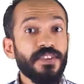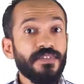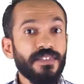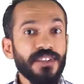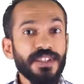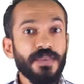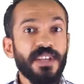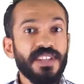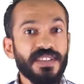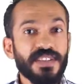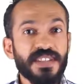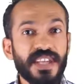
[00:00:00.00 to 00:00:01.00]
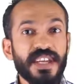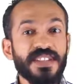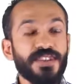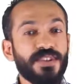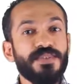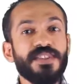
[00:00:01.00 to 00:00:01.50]
First, we
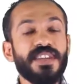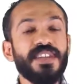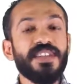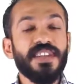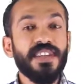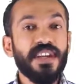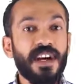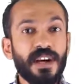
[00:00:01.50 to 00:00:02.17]
exercise using the